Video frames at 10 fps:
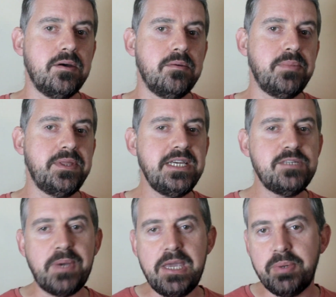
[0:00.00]
But these
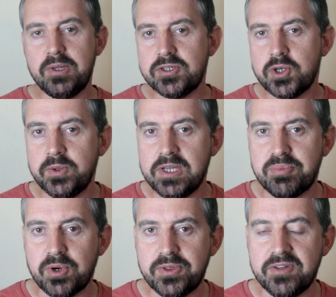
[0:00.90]
people not only
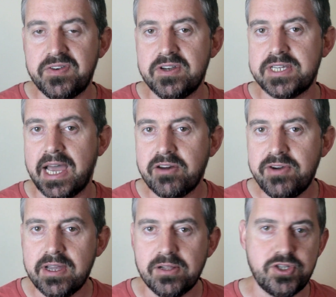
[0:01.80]
brought the first
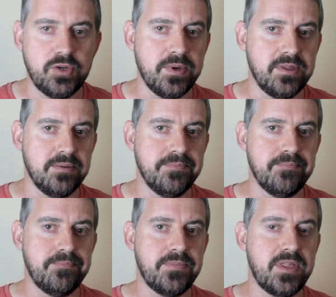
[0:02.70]
agriculture with them,
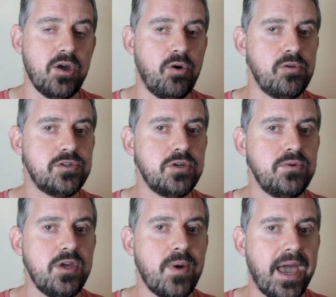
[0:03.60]
they also
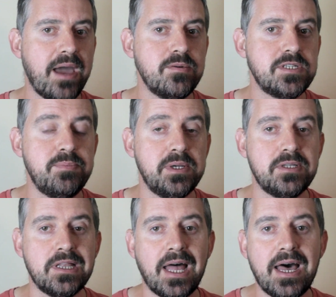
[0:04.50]
knew how to build
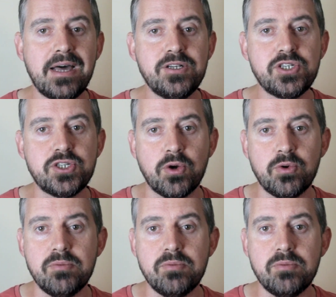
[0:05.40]
large stone